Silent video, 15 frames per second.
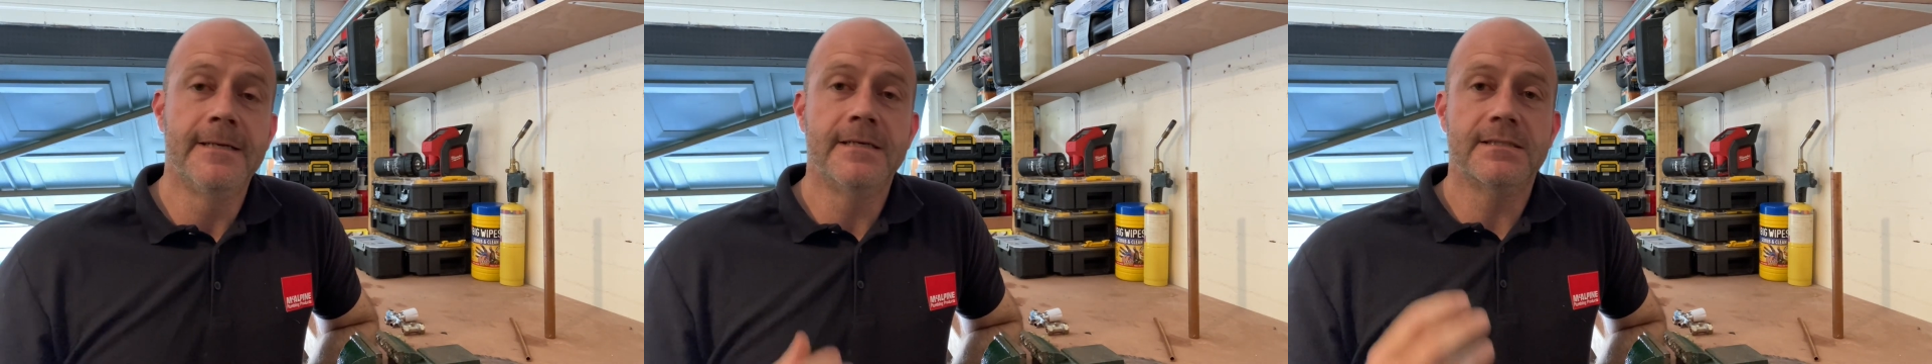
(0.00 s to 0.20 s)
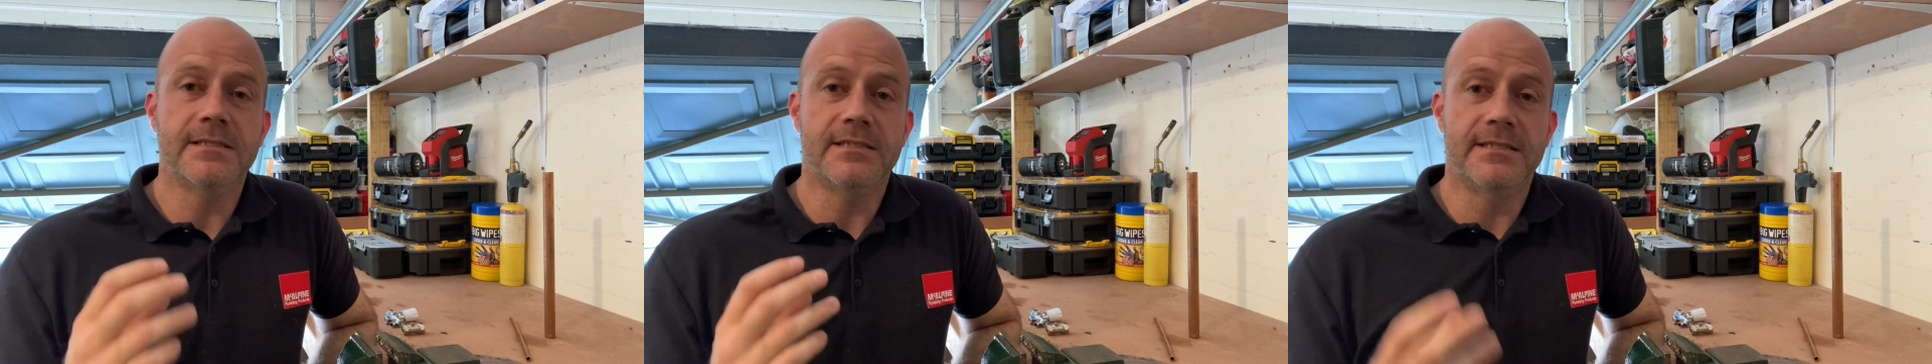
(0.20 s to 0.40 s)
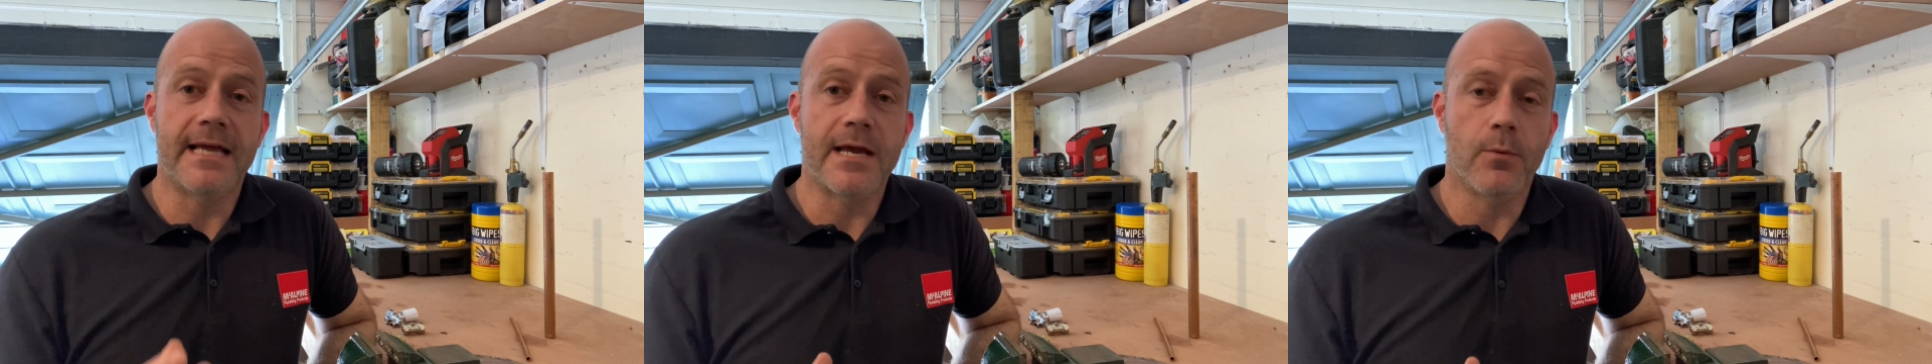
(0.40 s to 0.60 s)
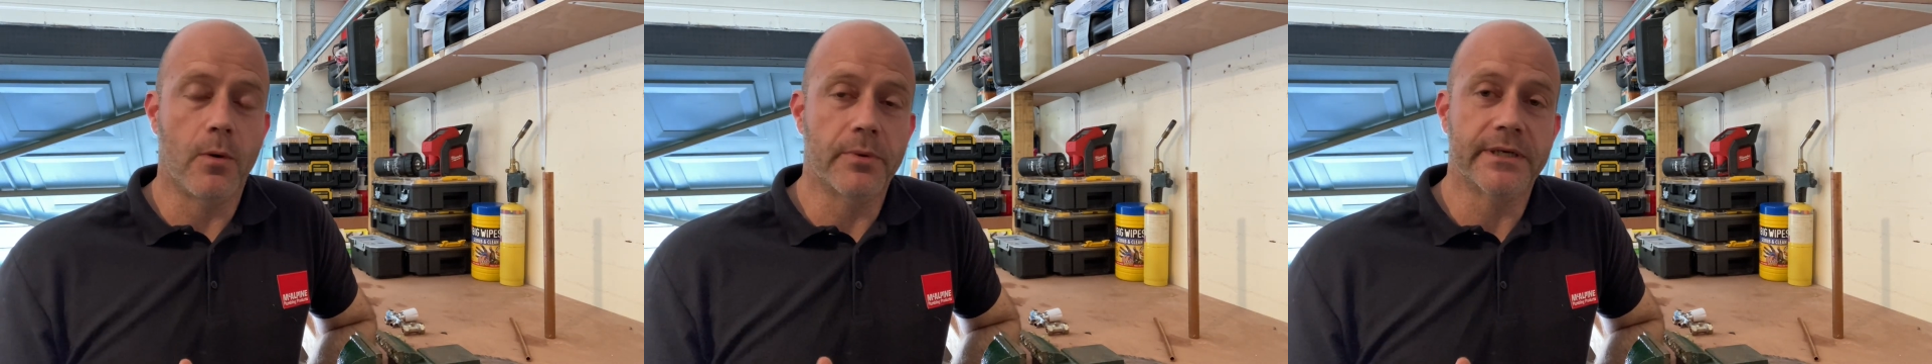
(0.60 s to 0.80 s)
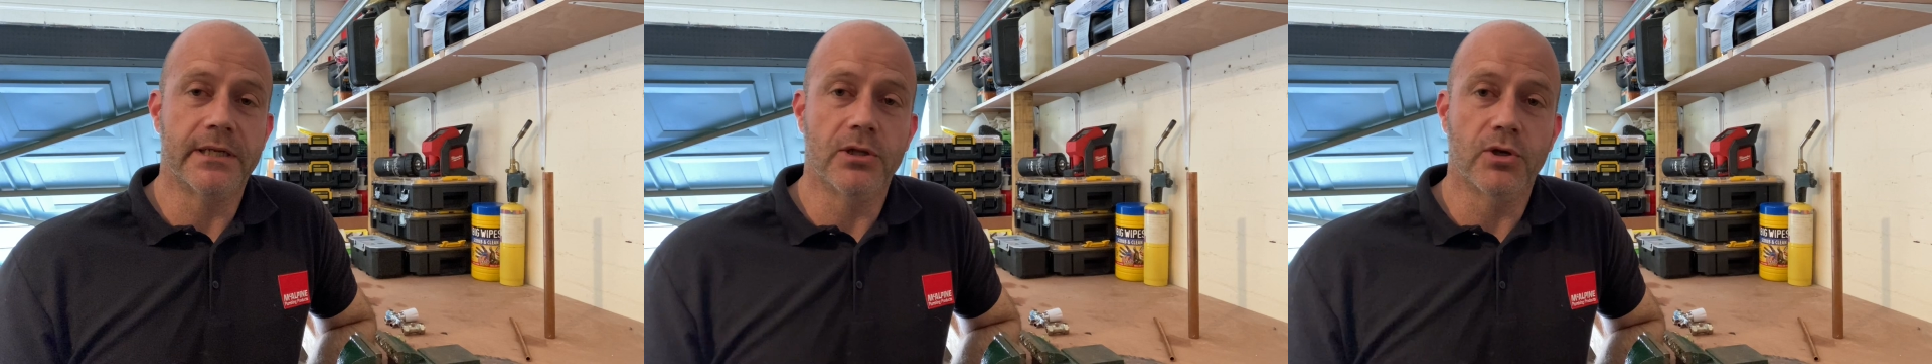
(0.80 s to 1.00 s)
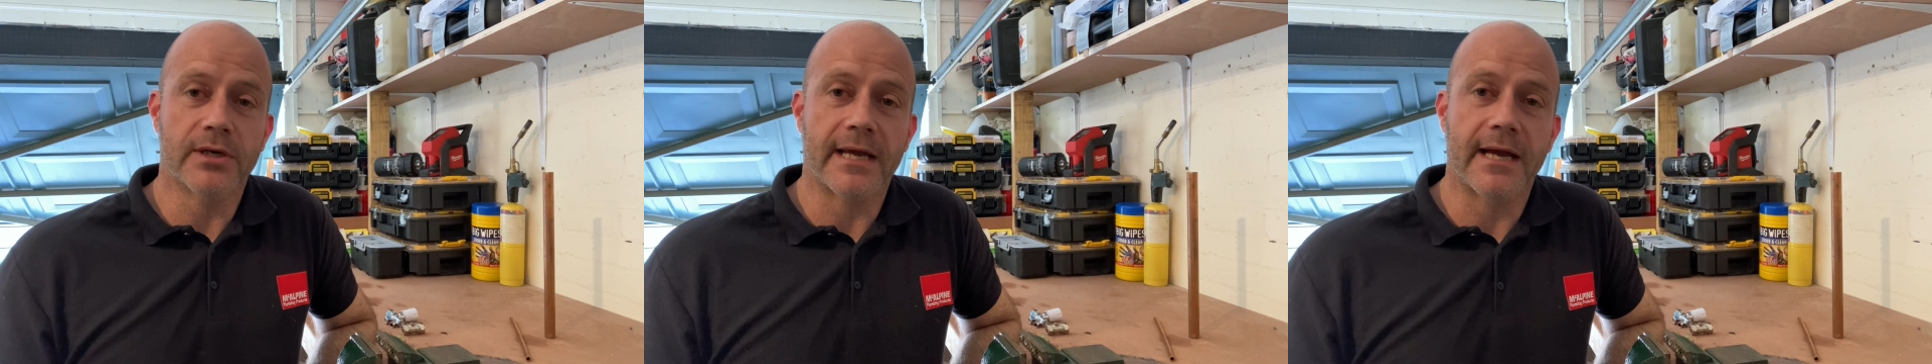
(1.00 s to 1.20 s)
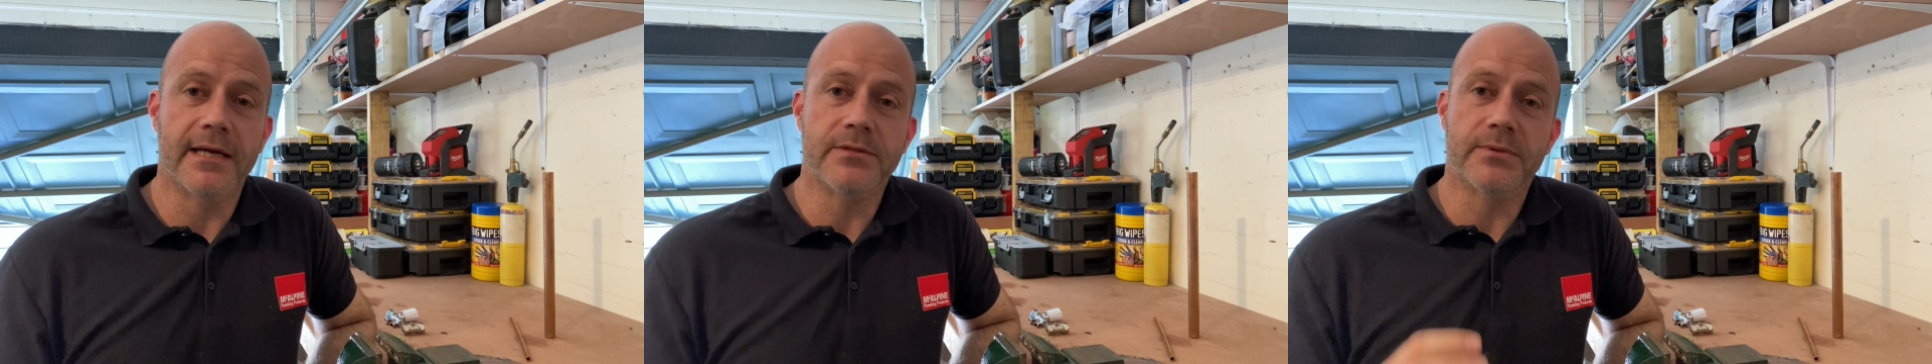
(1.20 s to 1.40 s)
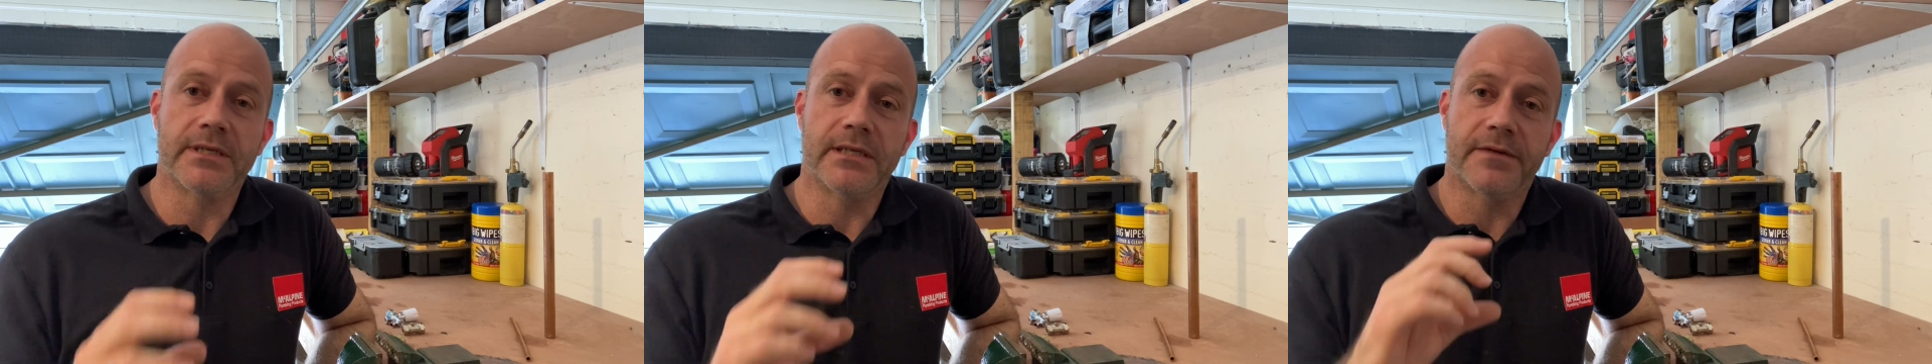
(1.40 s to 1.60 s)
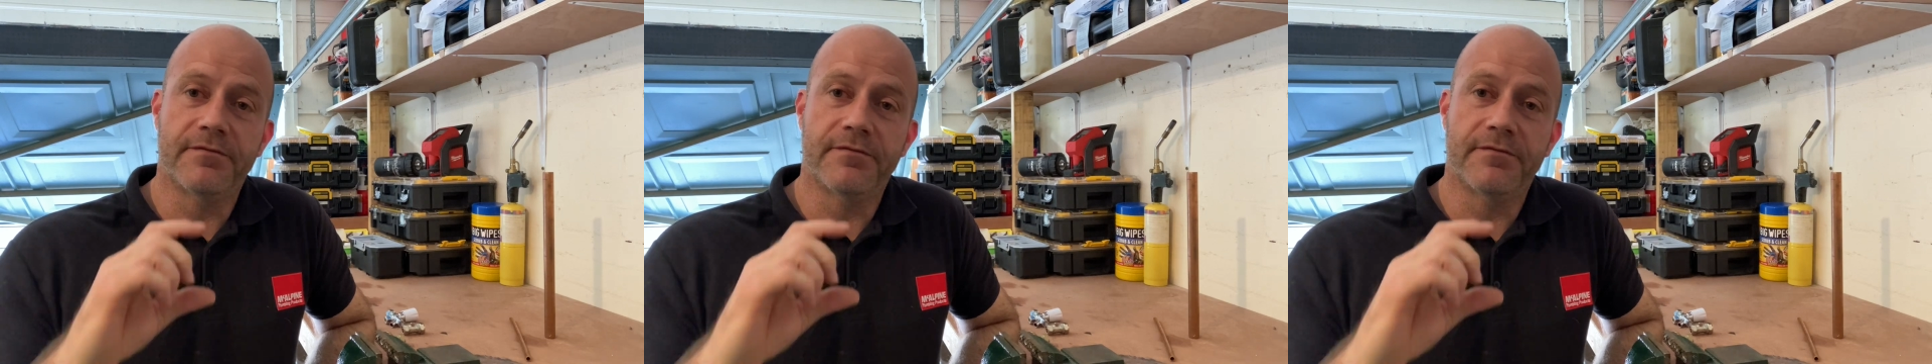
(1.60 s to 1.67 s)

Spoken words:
So today what we're going to look at is we're going to